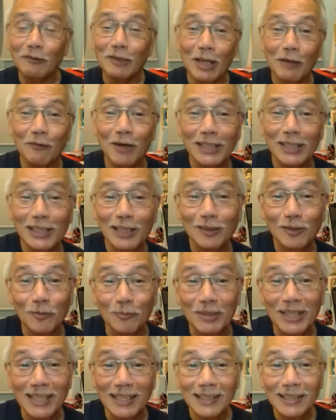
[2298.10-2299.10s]
Now they wanted
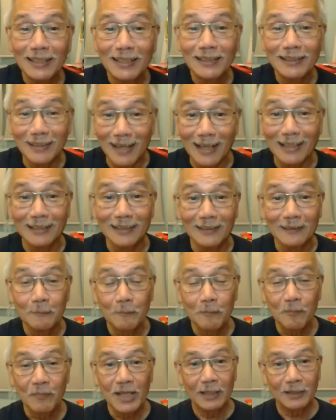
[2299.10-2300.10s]
to be
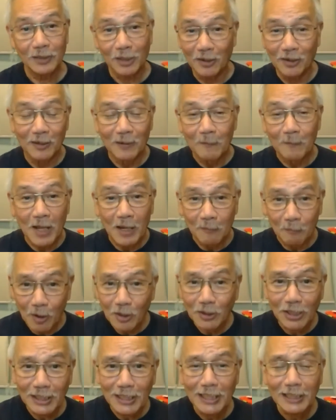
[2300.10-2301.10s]
God. So
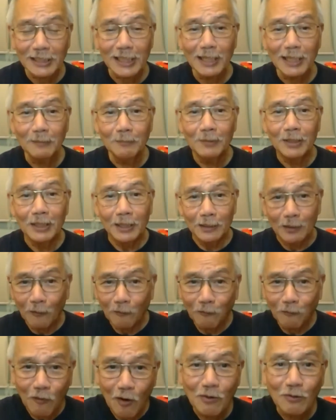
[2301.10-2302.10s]
modernism,
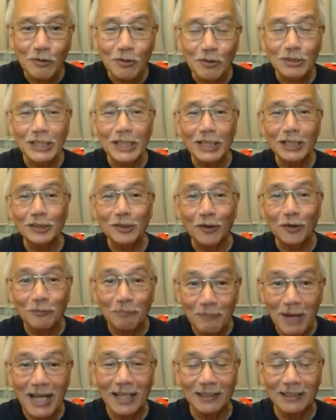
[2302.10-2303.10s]
the focus is
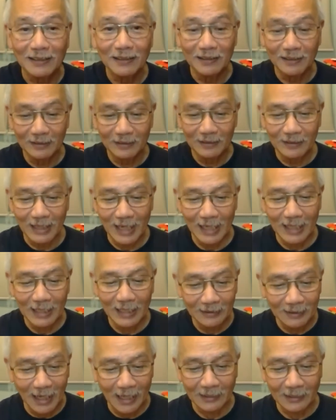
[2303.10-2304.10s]
on man
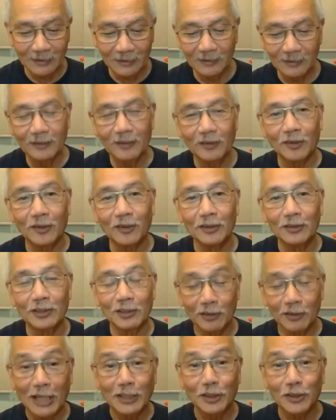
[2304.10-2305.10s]
and not on
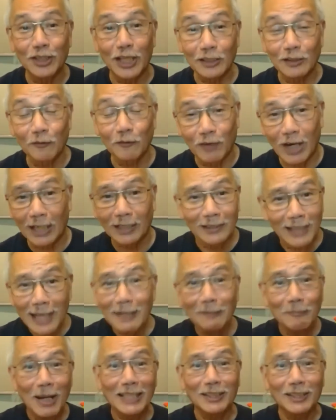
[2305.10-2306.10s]
the righteousness of God.
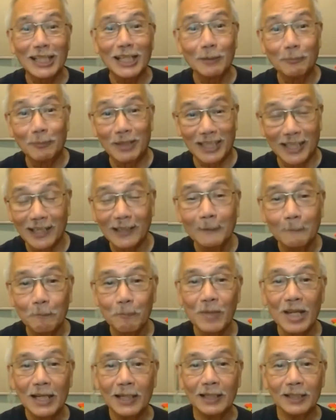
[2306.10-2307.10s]
That might still be there.
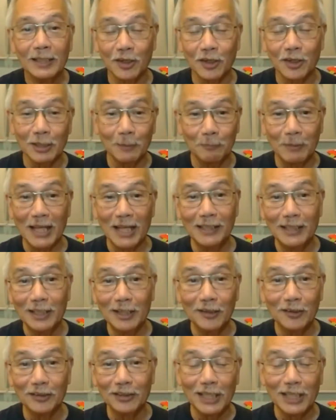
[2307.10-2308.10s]
So
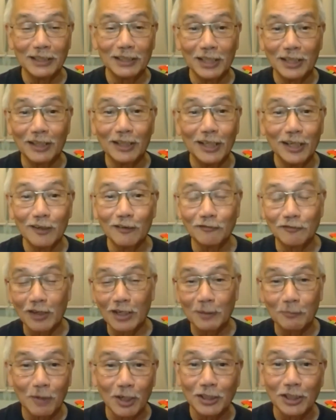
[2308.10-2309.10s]
depending on the degree of
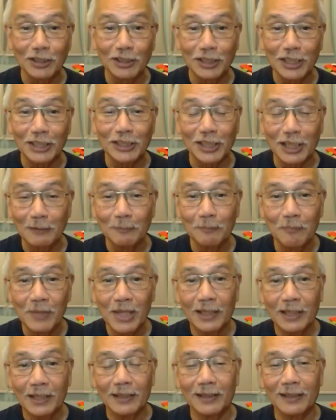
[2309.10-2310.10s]
uh,
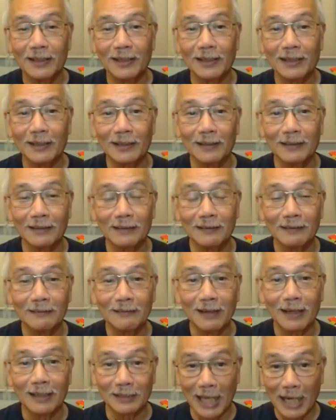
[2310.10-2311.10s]
modernism, uh,
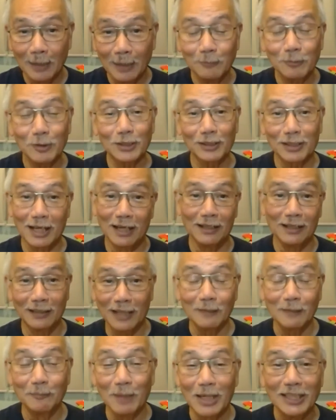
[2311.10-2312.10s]
at times
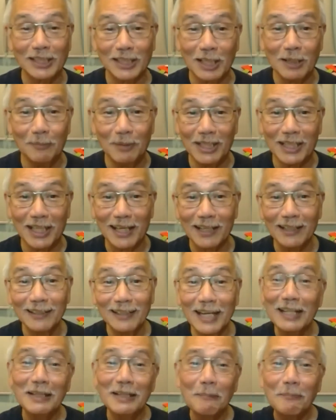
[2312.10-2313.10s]
uh, God might still be
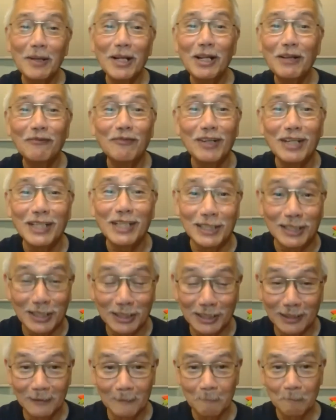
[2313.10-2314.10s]
there in the
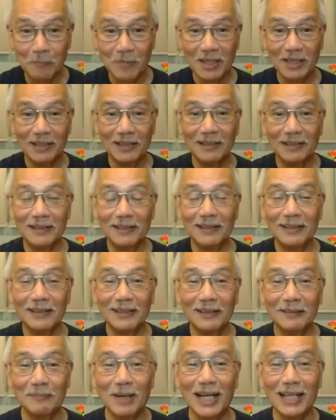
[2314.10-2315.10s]
peripheries.
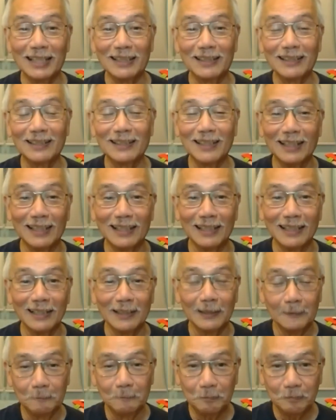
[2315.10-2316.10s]
But
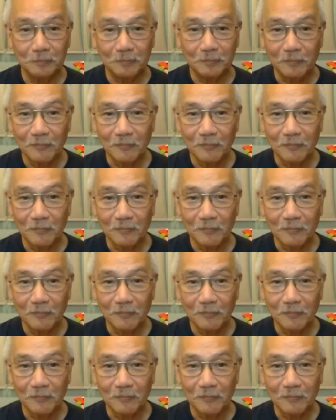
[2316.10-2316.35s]
uh,